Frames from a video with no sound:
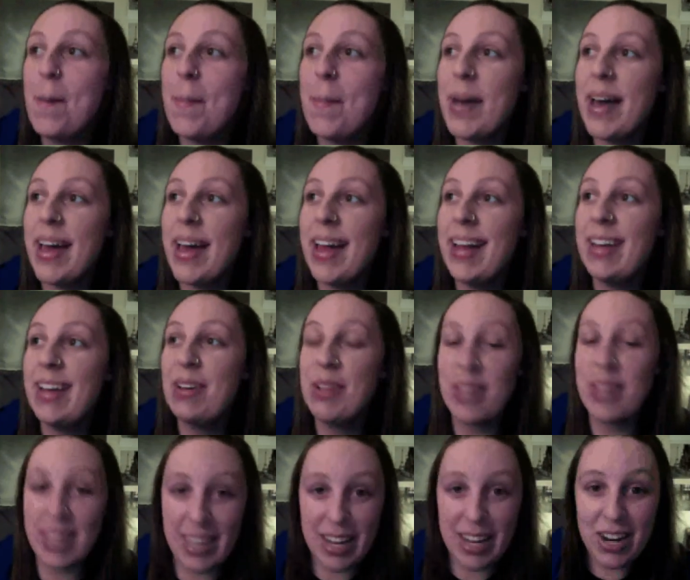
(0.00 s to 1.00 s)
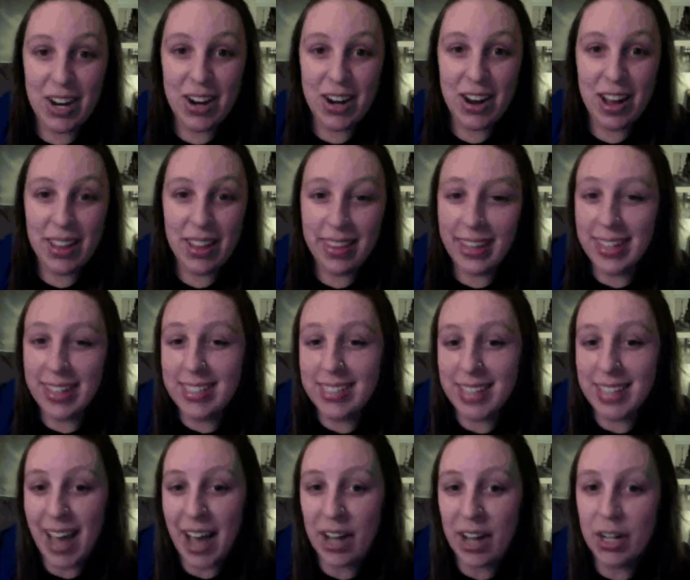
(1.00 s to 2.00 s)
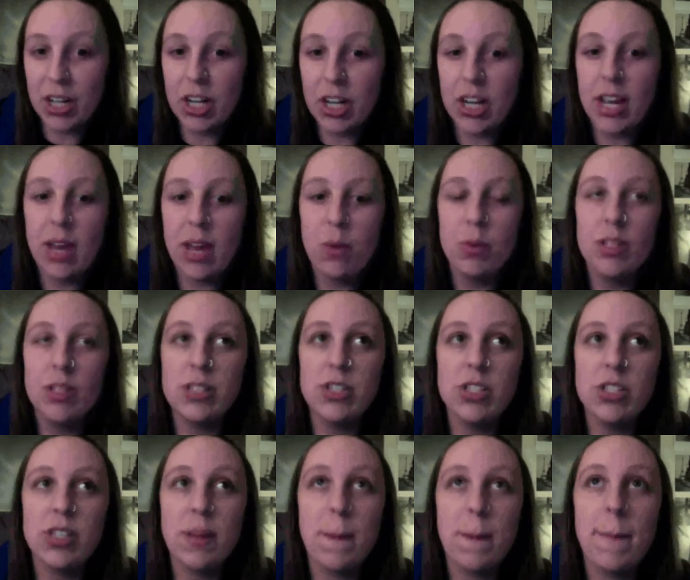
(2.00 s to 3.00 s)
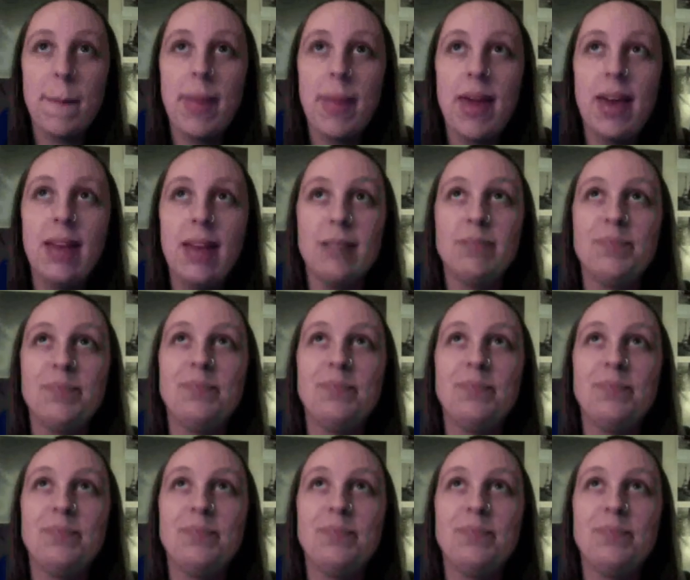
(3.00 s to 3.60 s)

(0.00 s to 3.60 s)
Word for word: But here, unlike Slacker, it was just a bit,